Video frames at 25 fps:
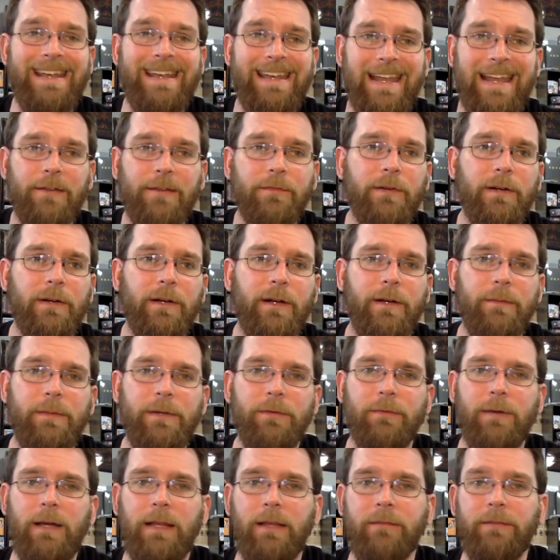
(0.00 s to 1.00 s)
Never going to be
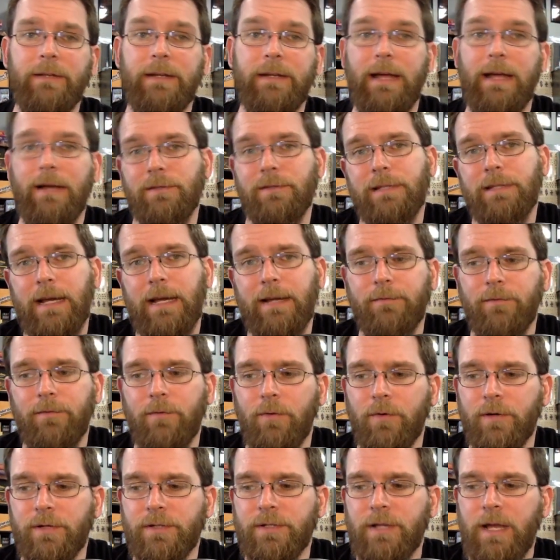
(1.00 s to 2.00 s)
relevant outside, of
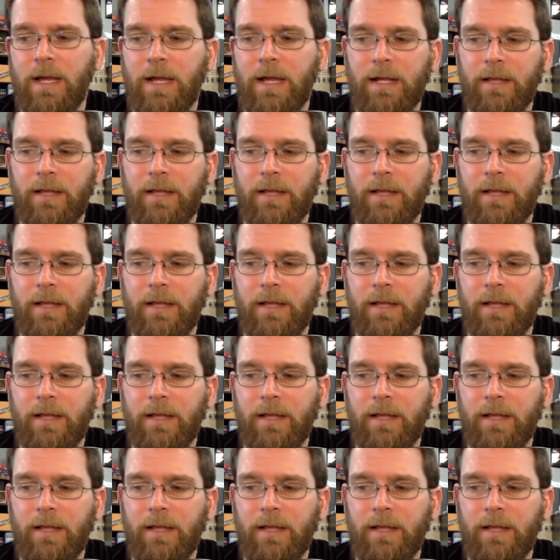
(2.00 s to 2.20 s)
course,